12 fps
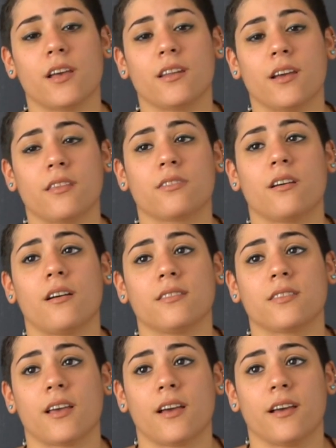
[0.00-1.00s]
and I
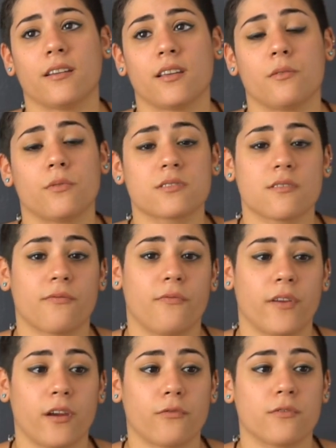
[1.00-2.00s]
thought that it wasn't
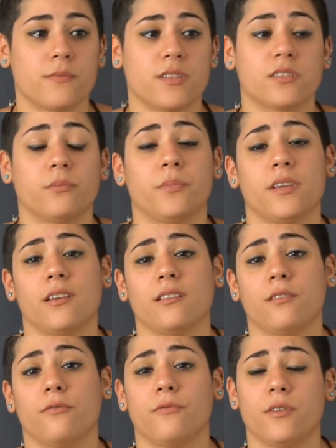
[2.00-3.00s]
fair for me to be
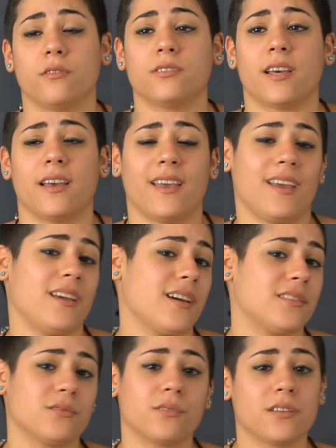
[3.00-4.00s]
in a field that A,
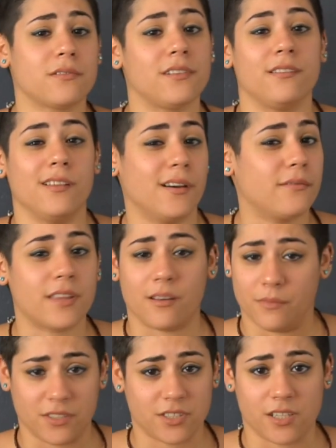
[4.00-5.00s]
I don't even love
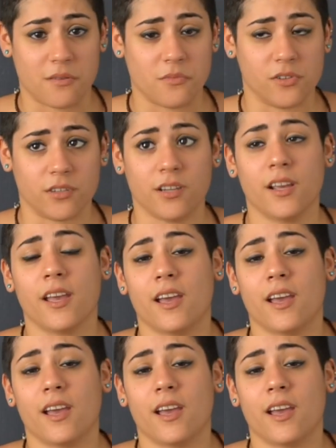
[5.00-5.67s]
that much anymore,